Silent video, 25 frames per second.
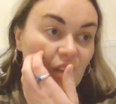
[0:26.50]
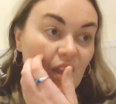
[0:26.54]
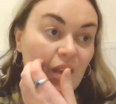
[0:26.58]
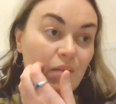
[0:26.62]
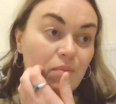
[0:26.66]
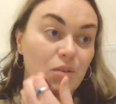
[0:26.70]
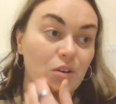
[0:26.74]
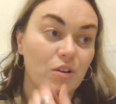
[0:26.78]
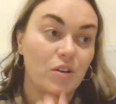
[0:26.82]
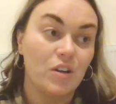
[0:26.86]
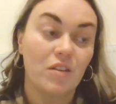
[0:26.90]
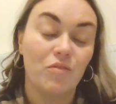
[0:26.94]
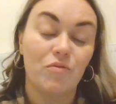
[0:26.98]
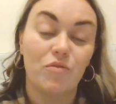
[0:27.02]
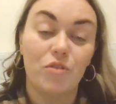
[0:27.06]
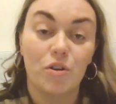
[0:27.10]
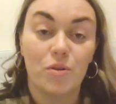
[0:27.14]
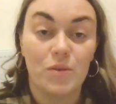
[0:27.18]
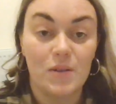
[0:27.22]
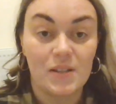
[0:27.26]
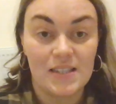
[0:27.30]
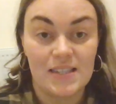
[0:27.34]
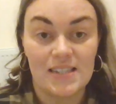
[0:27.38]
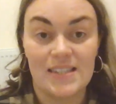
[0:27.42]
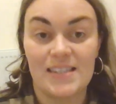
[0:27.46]
I'm looking
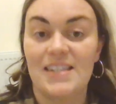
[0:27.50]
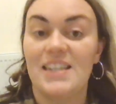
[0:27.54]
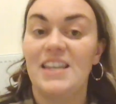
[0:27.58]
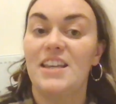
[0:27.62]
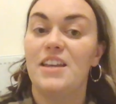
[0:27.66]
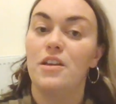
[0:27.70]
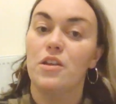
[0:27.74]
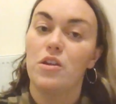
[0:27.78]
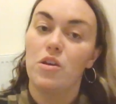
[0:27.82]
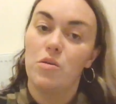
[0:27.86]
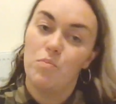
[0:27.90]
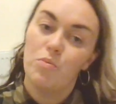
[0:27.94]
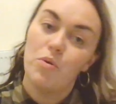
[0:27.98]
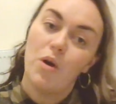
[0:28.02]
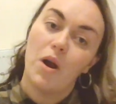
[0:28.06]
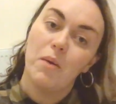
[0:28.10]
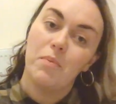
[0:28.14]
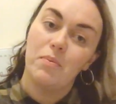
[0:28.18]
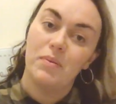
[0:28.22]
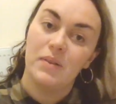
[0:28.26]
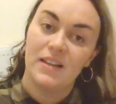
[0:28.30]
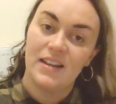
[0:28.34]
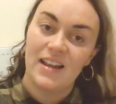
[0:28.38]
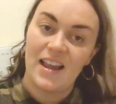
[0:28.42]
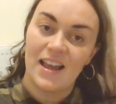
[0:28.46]
forward to seeing you
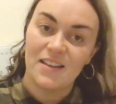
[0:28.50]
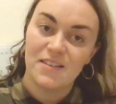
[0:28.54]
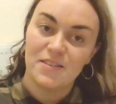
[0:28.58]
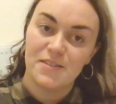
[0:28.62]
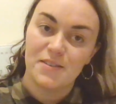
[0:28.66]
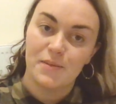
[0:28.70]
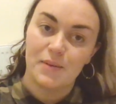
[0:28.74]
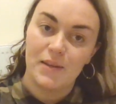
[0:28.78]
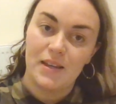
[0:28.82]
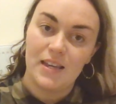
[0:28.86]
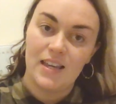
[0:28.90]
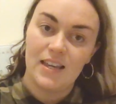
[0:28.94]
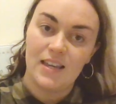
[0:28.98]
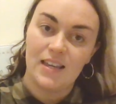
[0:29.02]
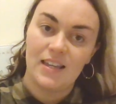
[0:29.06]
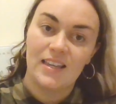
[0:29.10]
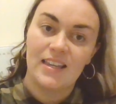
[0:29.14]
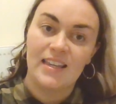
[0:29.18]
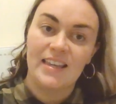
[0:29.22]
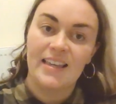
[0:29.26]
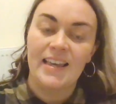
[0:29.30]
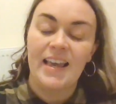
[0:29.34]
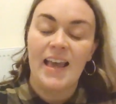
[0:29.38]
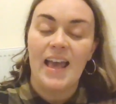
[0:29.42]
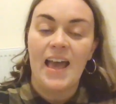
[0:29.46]
properly next week,
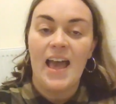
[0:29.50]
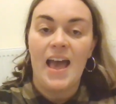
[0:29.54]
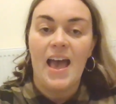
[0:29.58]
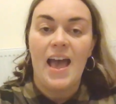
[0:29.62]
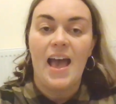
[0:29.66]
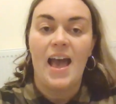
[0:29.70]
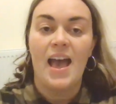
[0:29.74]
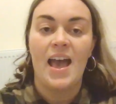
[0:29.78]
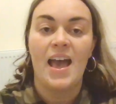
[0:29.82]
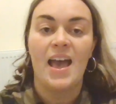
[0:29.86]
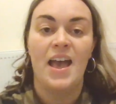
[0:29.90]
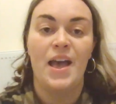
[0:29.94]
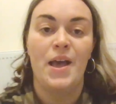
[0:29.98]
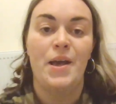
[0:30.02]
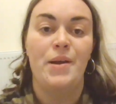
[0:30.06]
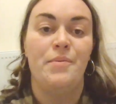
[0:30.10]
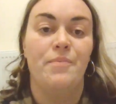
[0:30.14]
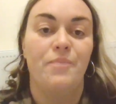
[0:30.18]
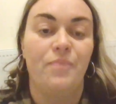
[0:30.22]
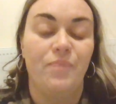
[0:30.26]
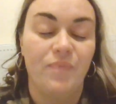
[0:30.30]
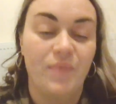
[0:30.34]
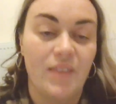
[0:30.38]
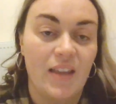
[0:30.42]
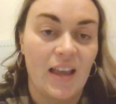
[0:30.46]

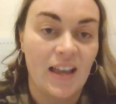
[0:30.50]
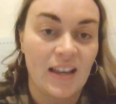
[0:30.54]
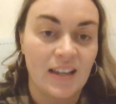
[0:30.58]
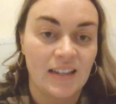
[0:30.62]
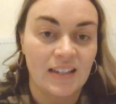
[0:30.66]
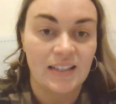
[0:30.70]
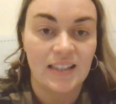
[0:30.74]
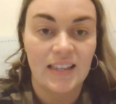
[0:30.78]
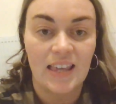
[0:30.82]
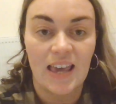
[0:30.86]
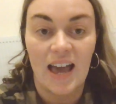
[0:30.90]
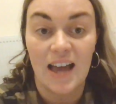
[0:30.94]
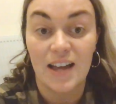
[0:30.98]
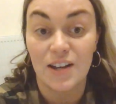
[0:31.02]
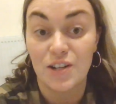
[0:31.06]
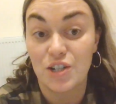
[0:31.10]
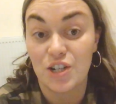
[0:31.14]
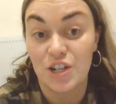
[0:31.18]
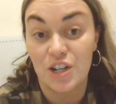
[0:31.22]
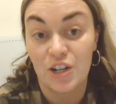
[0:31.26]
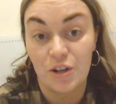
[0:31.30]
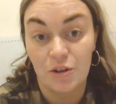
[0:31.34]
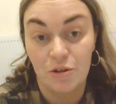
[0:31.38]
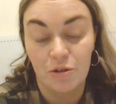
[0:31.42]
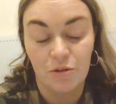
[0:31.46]
and
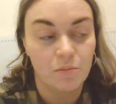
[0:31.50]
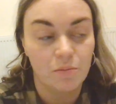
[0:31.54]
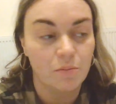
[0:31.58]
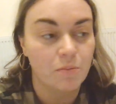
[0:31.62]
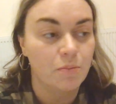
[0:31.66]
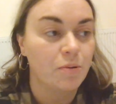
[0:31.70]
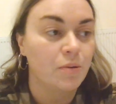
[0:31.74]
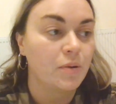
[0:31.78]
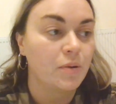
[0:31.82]
catching up.